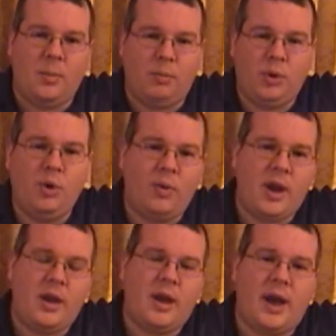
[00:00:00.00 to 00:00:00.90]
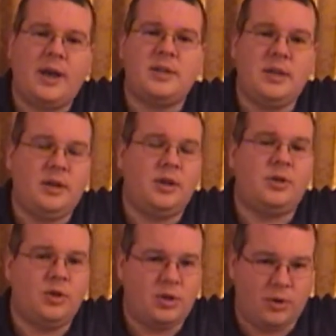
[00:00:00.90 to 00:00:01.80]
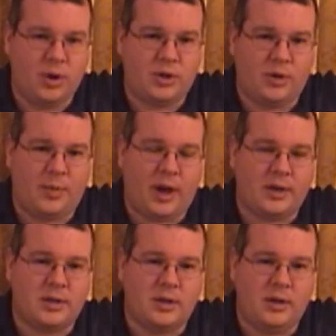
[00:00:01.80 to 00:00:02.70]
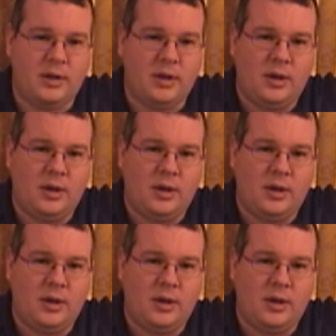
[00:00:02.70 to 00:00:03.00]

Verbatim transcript: Blu-ray has the additional storage capacity,